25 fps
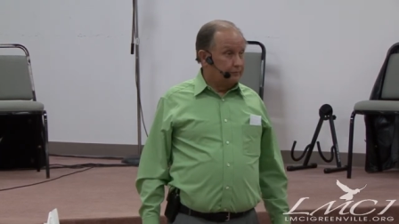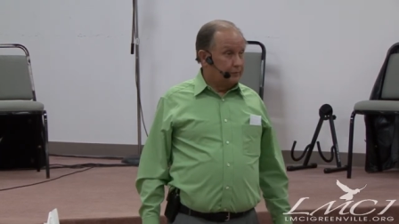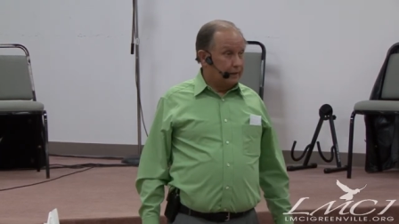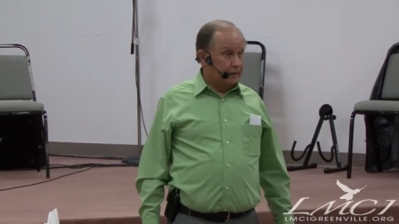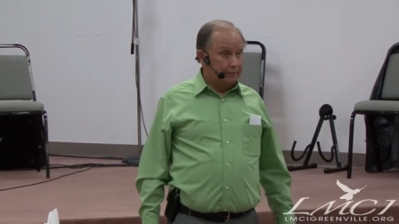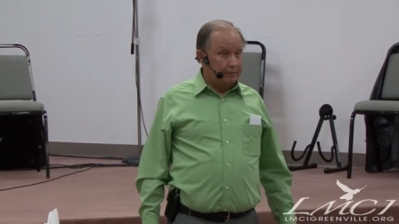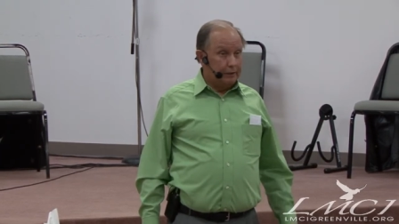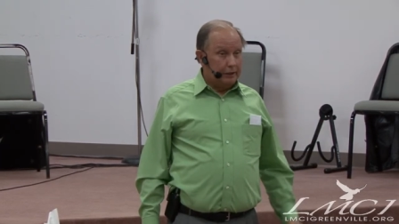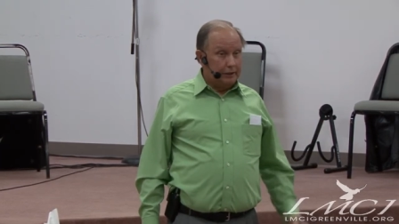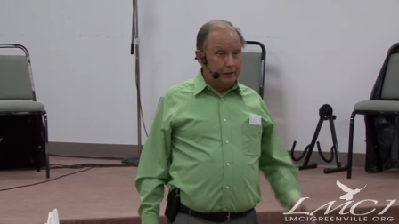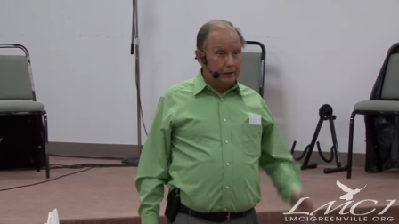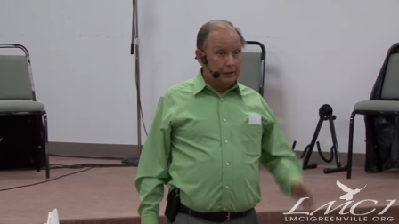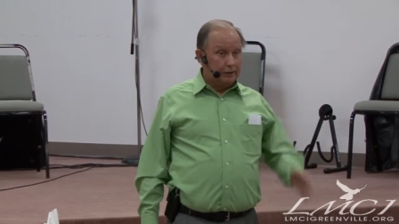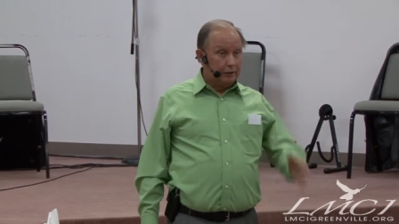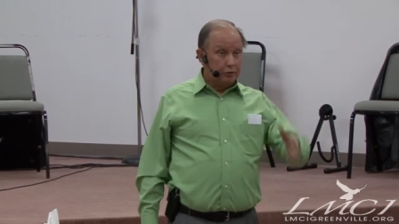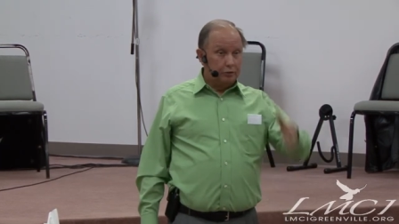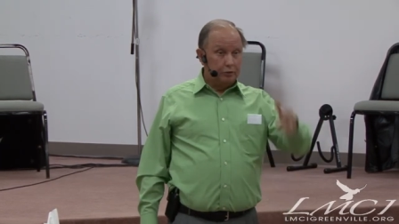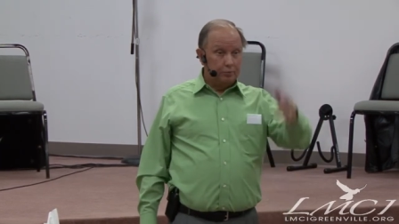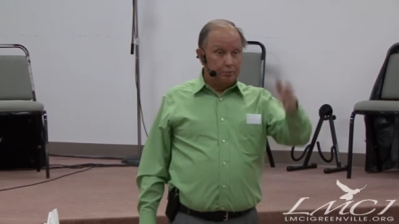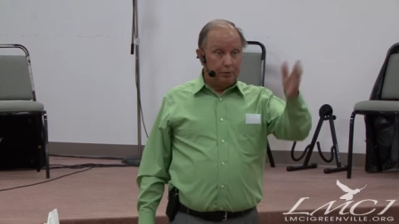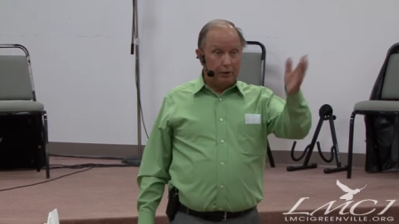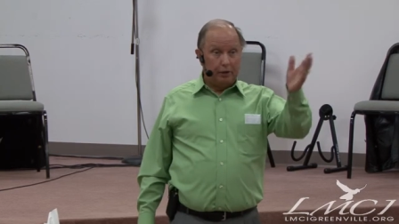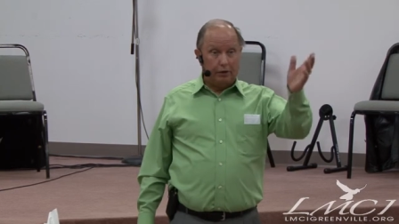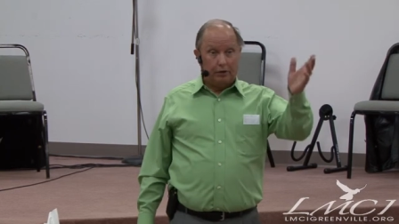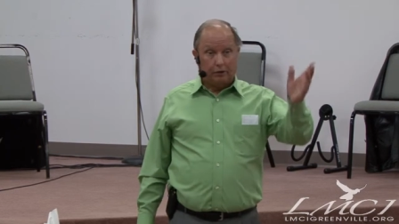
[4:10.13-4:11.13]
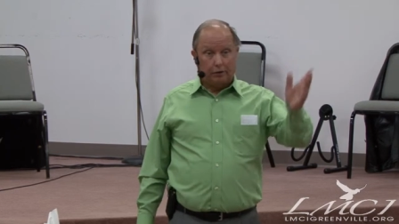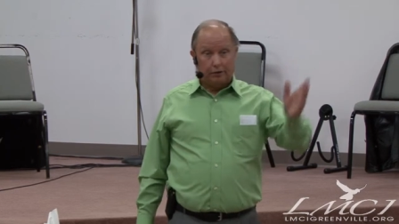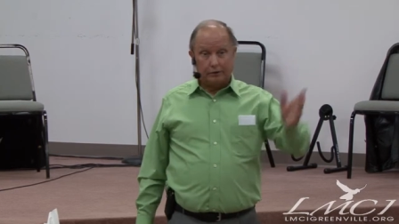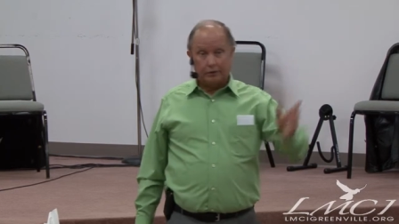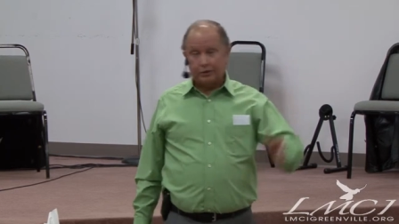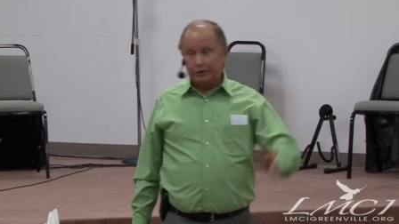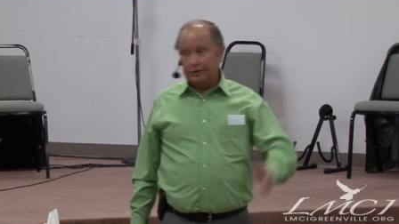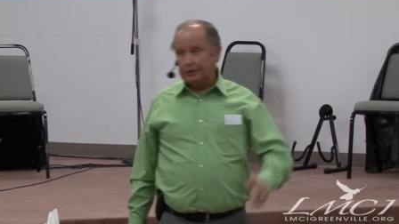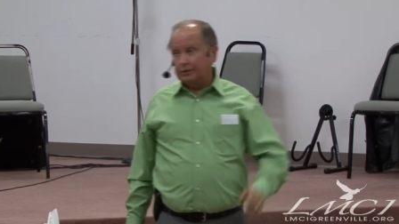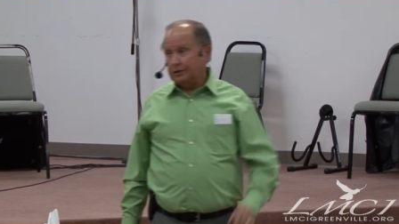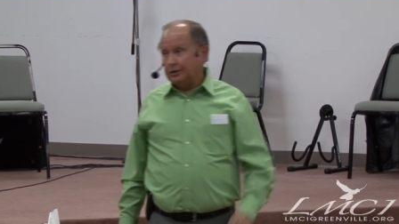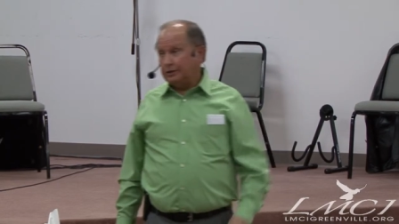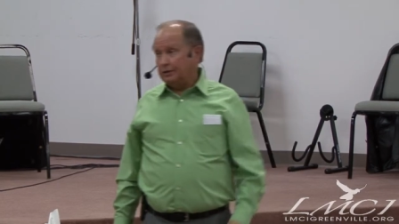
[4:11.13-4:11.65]
I mean, they go to
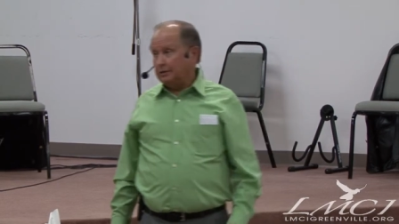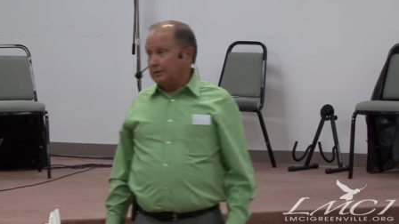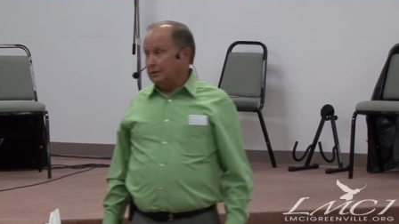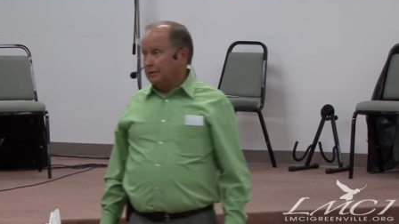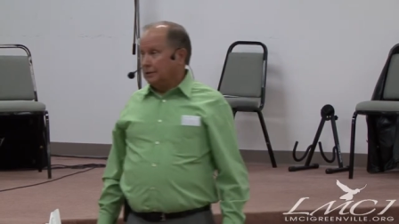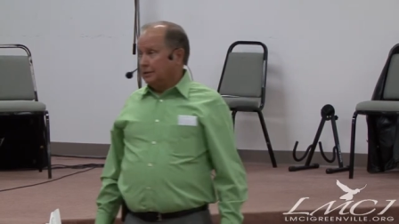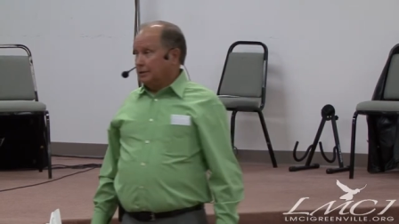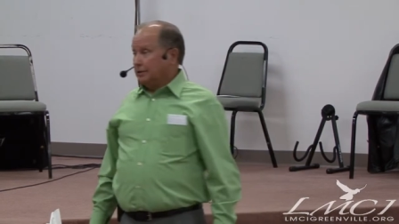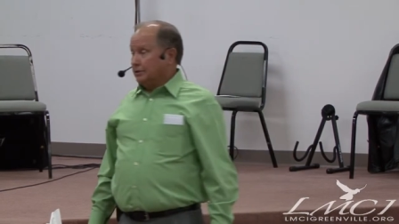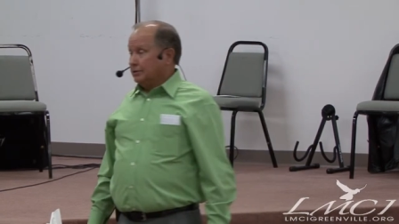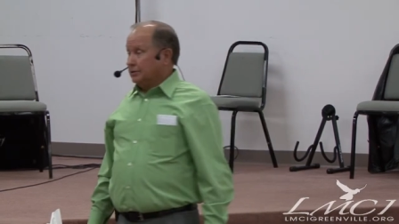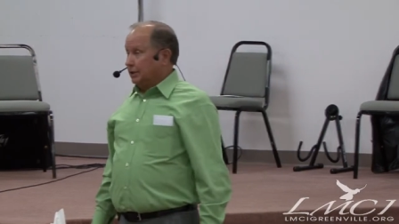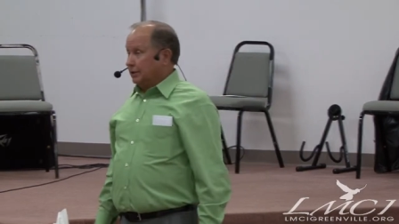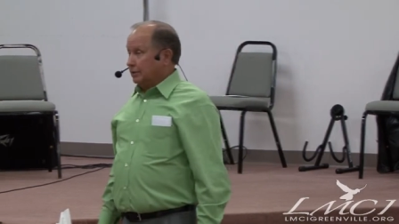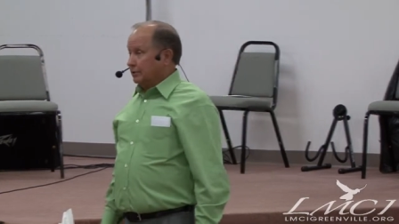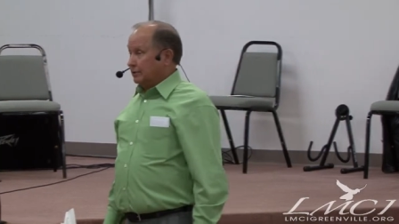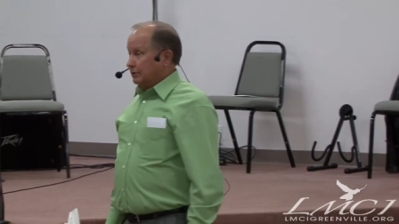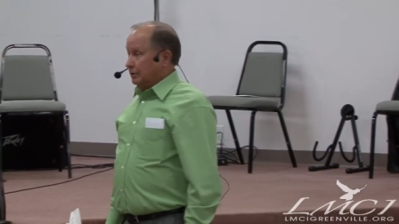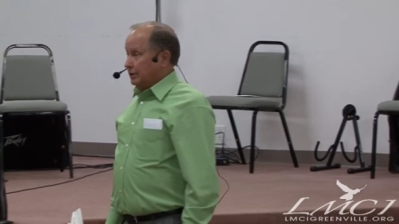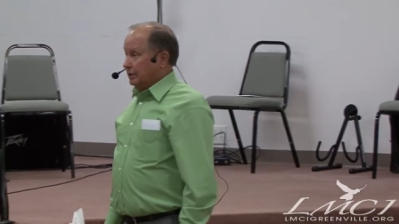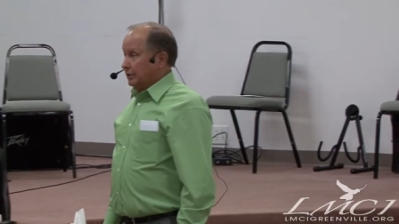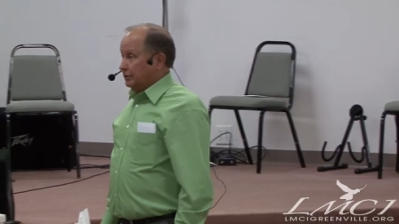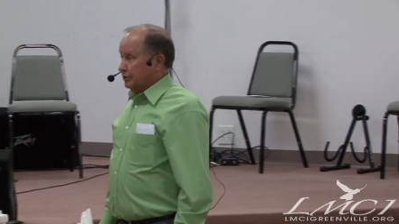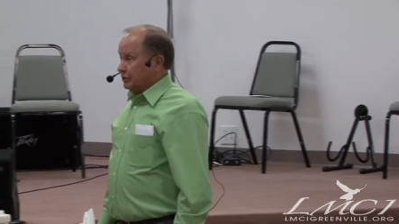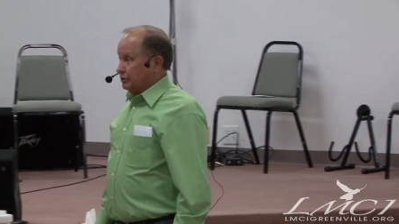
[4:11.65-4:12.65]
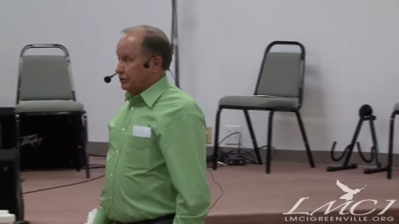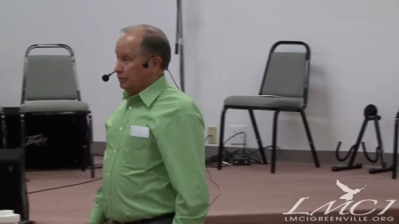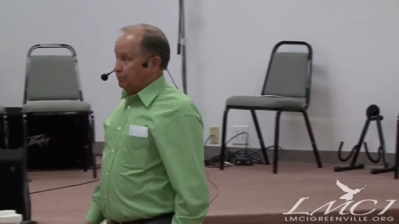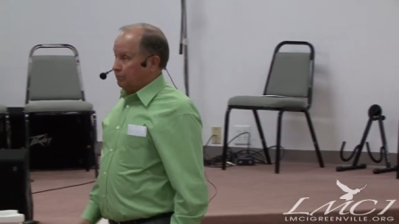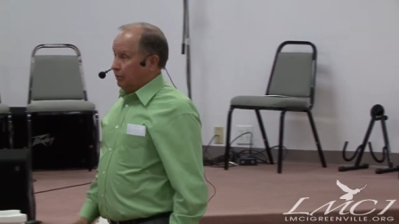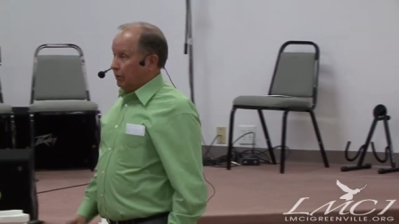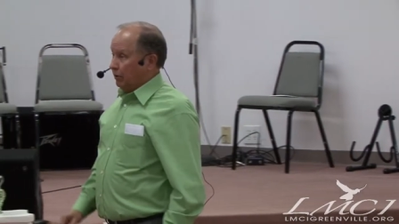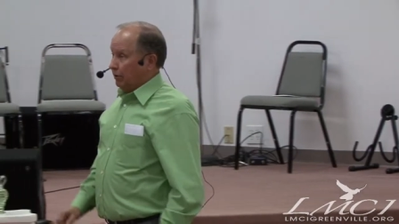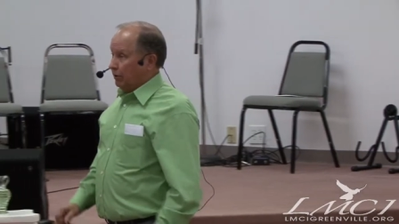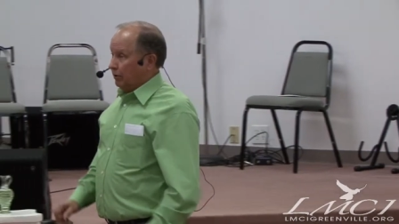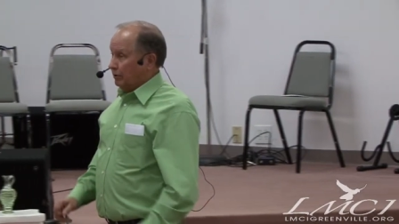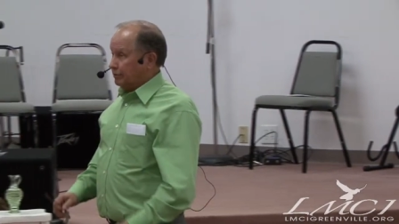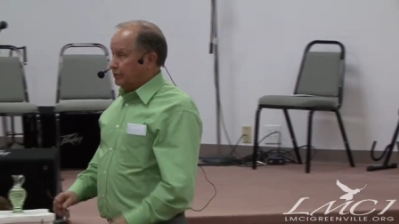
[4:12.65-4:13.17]
parks and they take their kids to
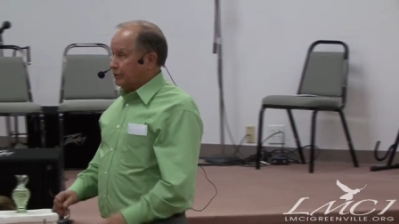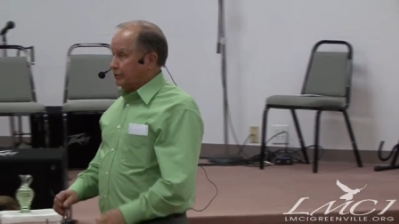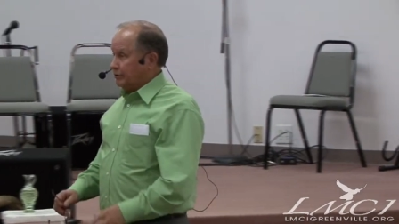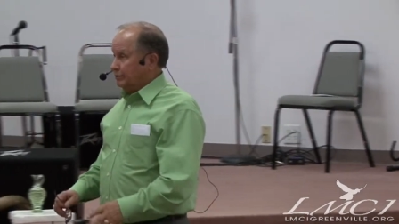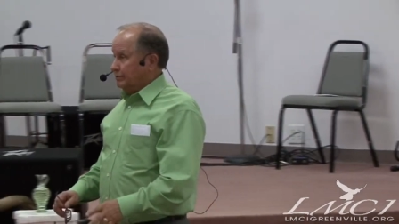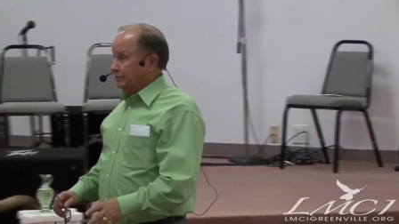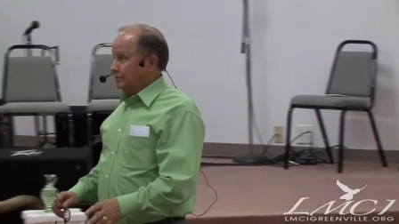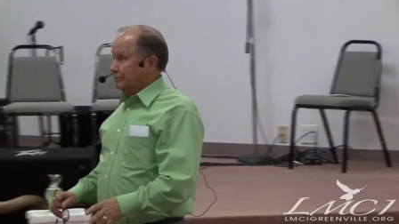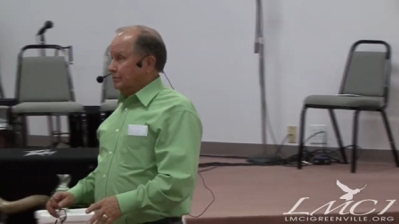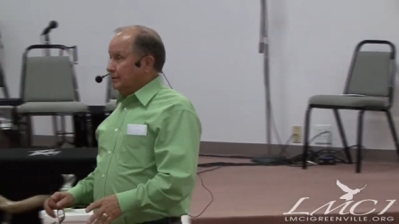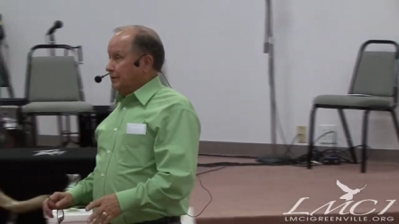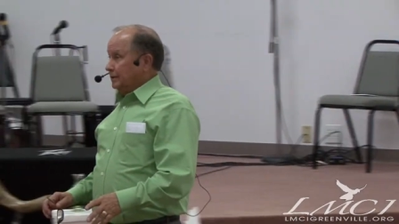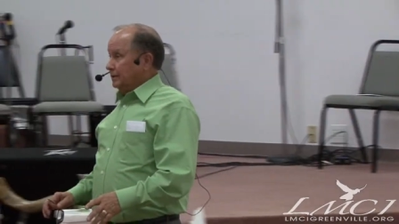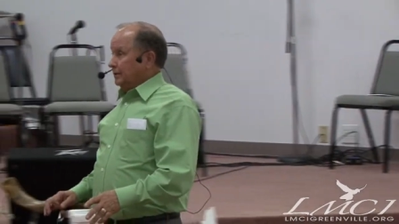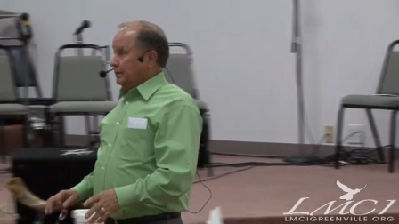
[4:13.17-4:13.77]
parks and